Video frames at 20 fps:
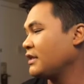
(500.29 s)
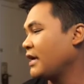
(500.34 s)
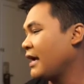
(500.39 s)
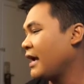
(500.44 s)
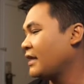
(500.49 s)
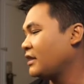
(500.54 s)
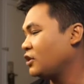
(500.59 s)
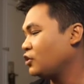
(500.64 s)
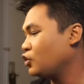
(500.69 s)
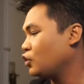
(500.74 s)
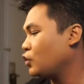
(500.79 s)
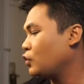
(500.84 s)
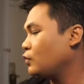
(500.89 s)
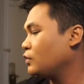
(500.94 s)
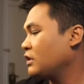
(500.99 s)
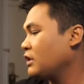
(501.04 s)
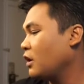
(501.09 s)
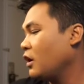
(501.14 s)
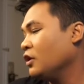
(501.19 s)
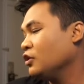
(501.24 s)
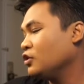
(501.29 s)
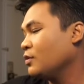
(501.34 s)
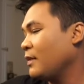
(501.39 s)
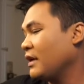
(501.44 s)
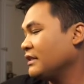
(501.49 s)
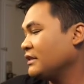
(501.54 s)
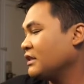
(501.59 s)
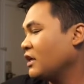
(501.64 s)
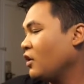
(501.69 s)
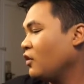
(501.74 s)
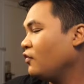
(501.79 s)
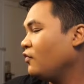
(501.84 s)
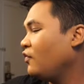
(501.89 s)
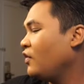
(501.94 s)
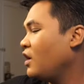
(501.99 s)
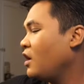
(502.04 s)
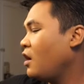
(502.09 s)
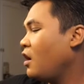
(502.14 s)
I had the jacuzzi all to myself